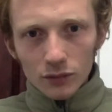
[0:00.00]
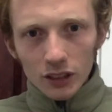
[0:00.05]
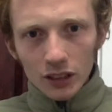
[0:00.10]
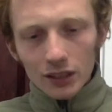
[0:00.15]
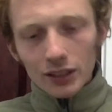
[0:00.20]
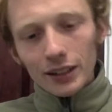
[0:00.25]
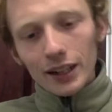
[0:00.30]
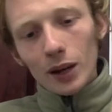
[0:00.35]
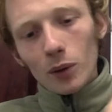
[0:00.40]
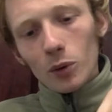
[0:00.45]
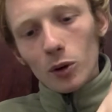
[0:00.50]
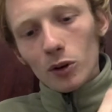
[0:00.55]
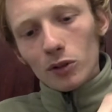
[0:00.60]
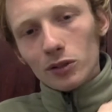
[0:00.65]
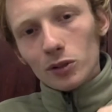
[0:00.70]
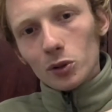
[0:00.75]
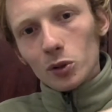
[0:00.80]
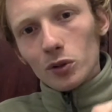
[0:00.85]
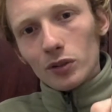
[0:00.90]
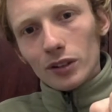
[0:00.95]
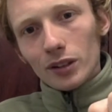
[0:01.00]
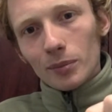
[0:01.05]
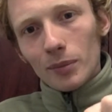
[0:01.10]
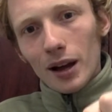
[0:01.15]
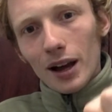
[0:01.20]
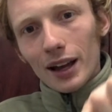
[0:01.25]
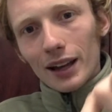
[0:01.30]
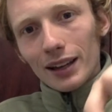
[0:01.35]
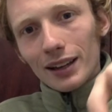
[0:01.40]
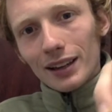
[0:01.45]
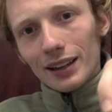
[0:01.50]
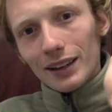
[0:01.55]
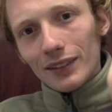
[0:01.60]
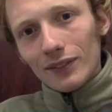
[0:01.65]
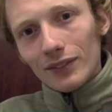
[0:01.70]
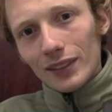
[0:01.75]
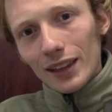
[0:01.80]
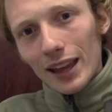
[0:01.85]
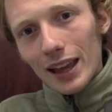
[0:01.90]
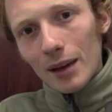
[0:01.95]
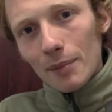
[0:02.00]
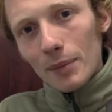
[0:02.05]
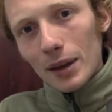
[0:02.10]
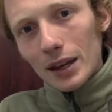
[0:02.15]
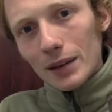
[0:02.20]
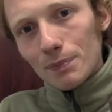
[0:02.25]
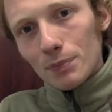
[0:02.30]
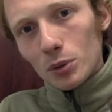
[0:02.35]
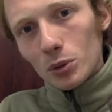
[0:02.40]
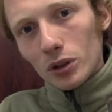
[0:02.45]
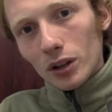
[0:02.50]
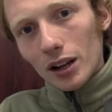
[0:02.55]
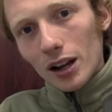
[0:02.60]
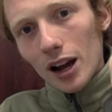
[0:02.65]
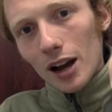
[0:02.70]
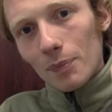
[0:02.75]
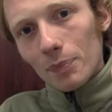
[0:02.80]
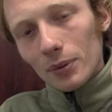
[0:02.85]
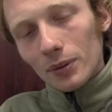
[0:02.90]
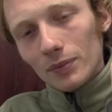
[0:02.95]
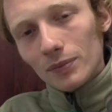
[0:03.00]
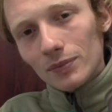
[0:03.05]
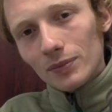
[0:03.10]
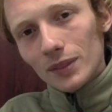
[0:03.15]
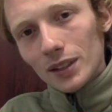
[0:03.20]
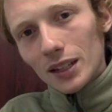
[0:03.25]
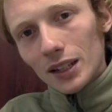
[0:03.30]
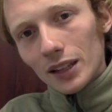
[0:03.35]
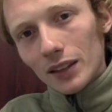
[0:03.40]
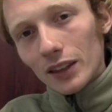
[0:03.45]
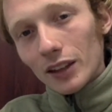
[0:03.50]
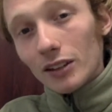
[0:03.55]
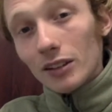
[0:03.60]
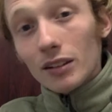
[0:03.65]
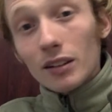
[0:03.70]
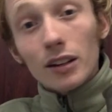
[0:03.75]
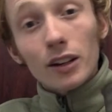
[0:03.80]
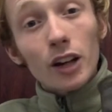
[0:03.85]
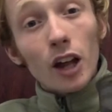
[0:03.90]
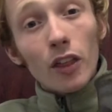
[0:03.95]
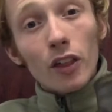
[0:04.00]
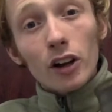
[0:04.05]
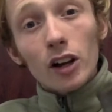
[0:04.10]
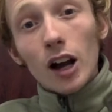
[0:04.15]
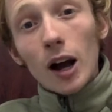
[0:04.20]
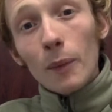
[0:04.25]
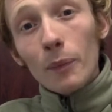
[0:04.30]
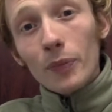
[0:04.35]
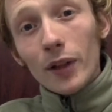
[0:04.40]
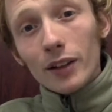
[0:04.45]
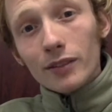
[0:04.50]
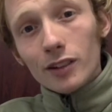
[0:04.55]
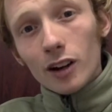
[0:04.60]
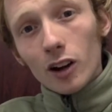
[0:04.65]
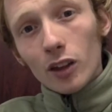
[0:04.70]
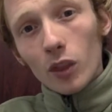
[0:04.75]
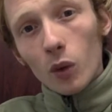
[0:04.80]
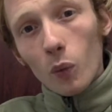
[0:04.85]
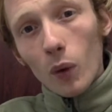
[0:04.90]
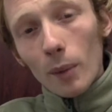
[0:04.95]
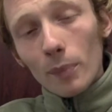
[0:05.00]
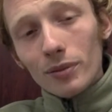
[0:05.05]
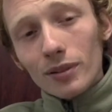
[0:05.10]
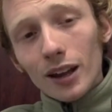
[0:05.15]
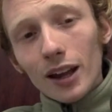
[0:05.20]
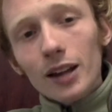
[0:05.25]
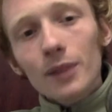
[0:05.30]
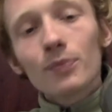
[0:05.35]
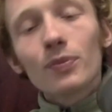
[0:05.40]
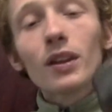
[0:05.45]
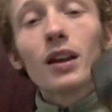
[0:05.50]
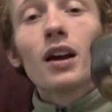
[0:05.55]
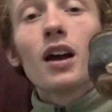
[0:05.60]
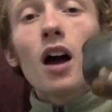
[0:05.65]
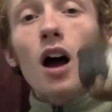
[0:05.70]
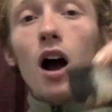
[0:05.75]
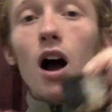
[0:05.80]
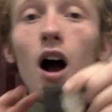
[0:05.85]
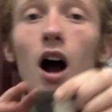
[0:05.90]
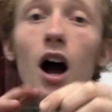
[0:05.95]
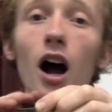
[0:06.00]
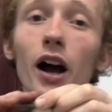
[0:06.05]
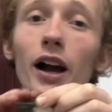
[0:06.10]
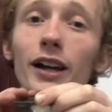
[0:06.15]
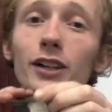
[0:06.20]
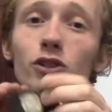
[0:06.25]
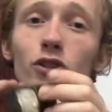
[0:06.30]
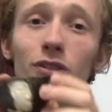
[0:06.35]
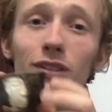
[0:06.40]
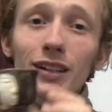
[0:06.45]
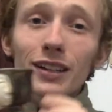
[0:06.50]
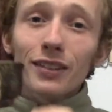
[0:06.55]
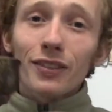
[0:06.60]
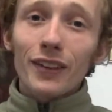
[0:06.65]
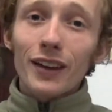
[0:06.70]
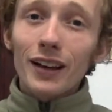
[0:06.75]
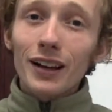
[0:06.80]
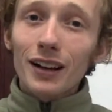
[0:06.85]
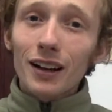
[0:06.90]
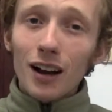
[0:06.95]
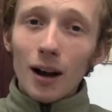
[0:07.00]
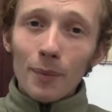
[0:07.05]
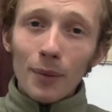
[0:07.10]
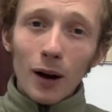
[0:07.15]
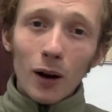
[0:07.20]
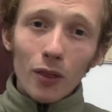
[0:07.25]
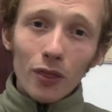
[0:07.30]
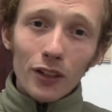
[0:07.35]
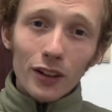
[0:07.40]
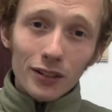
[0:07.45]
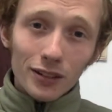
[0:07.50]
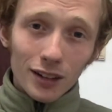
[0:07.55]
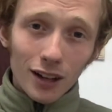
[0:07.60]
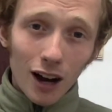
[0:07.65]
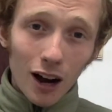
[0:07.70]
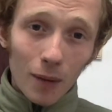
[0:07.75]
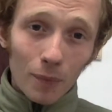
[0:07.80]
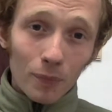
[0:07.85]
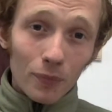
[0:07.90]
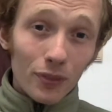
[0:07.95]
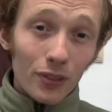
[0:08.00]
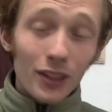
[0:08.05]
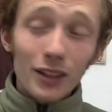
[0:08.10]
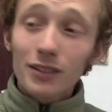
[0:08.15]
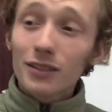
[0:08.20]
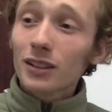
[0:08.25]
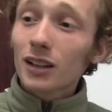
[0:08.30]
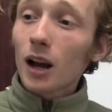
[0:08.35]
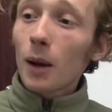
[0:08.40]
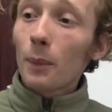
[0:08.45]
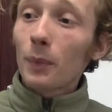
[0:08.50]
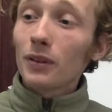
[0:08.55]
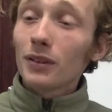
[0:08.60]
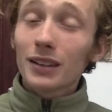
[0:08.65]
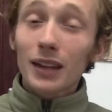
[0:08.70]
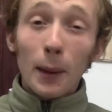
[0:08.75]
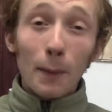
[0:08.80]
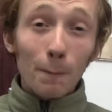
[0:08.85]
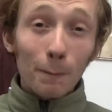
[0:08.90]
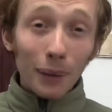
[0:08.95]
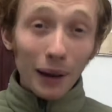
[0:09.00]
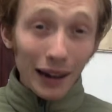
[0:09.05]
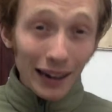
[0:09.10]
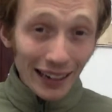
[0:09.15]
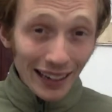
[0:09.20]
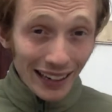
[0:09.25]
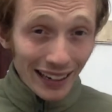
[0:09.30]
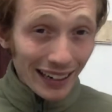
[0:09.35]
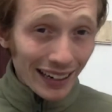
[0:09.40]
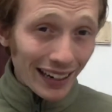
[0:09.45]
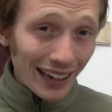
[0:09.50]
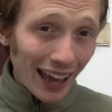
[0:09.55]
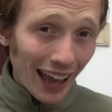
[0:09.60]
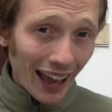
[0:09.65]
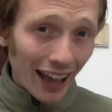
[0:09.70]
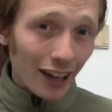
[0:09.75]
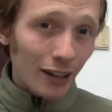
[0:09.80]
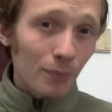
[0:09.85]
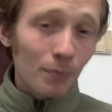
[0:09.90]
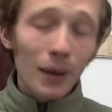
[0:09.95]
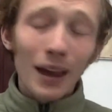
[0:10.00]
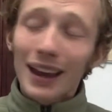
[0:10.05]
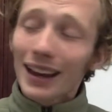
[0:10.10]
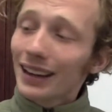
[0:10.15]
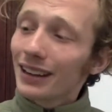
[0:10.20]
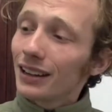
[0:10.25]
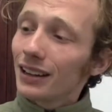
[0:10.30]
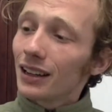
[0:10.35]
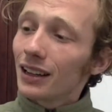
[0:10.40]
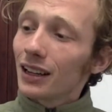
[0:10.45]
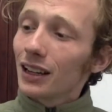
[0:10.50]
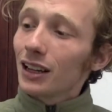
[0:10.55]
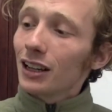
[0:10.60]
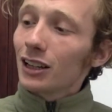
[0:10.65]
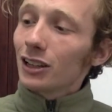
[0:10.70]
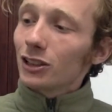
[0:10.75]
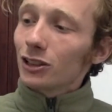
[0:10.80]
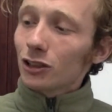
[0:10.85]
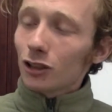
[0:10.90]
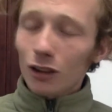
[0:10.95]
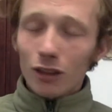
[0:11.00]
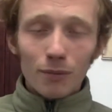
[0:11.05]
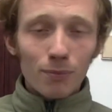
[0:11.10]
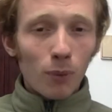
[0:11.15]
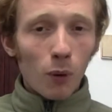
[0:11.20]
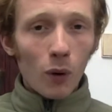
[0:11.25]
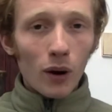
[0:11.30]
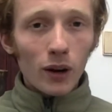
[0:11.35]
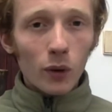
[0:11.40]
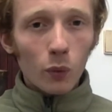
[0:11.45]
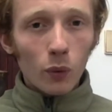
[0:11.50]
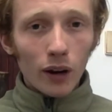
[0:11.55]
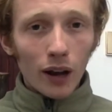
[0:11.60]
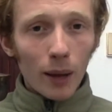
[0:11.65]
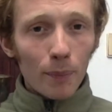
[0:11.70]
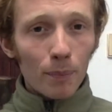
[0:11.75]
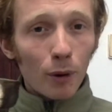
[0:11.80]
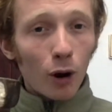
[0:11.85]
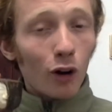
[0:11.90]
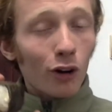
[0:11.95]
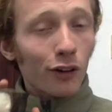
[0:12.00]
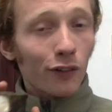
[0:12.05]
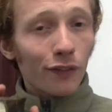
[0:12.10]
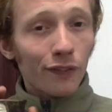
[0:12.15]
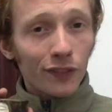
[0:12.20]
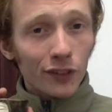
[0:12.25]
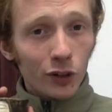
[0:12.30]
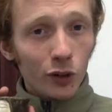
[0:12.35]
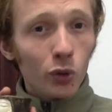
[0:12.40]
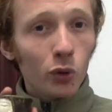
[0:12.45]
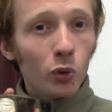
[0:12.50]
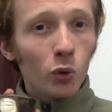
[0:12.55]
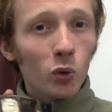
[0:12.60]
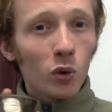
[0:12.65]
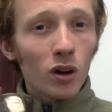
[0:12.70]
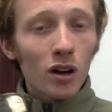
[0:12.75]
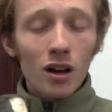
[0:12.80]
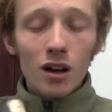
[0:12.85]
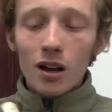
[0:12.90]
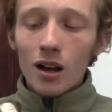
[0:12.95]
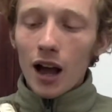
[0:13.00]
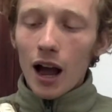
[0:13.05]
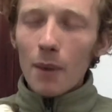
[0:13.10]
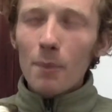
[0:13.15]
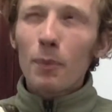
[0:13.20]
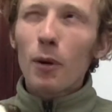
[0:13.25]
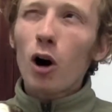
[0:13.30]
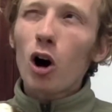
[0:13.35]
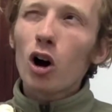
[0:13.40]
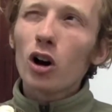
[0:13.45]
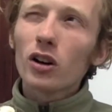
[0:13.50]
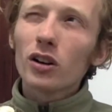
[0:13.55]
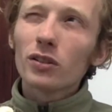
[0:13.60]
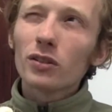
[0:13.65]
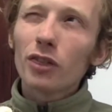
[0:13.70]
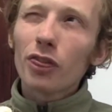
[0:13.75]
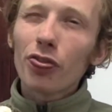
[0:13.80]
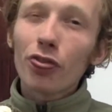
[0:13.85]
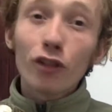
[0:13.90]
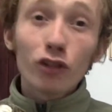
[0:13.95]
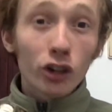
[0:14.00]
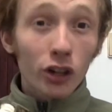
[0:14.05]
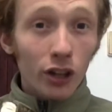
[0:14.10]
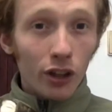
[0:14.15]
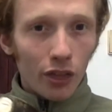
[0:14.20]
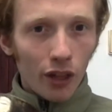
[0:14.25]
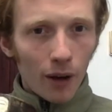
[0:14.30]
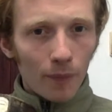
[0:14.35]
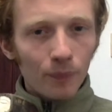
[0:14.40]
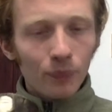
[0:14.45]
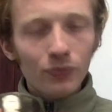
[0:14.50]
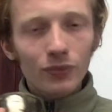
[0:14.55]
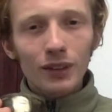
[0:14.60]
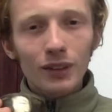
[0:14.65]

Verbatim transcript: Today we're also using my handmade Buddha cup. This is another cup that's on the website. Uh, interesting thing about this cup, this cup is completely handmade to the point when I bought a few, I bought three of them